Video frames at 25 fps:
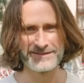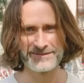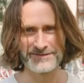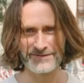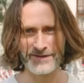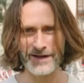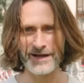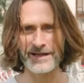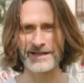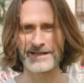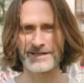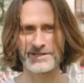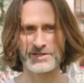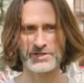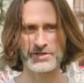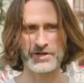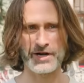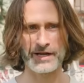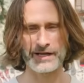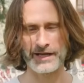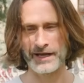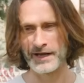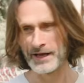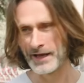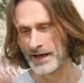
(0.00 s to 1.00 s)
Fucking
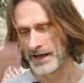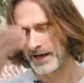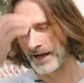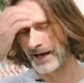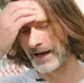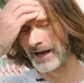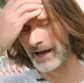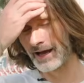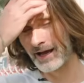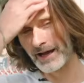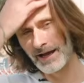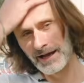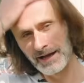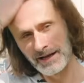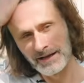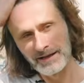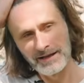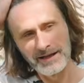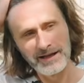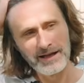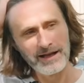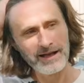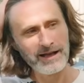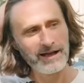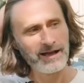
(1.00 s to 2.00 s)
Australia. And
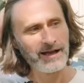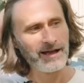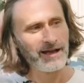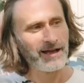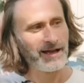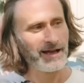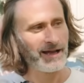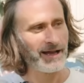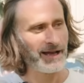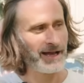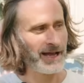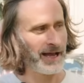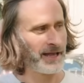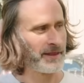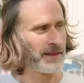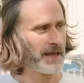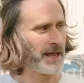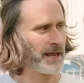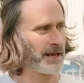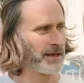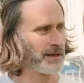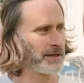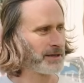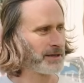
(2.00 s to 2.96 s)
then